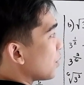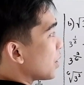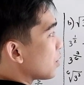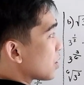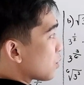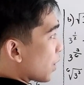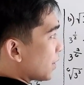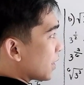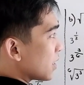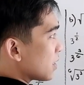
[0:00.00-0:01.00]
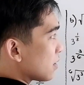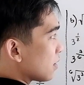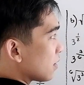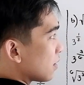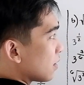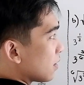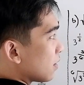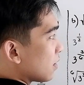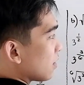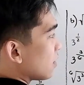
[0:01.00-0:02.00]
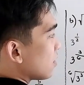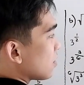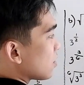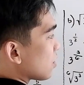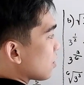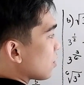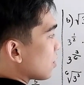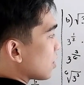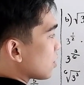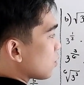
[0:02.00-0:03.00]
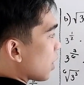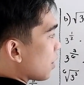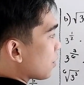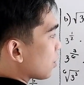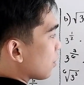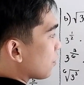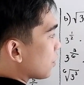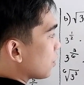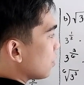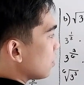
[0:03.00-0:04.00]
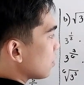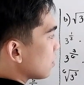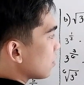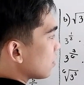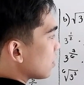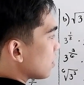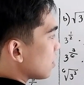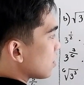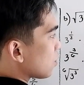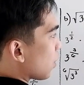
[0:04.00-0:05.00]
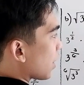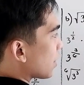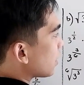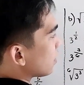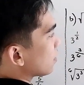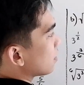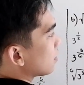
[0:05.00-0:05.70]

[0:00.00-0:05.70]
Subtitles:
We need to square this. So square root of 2 square.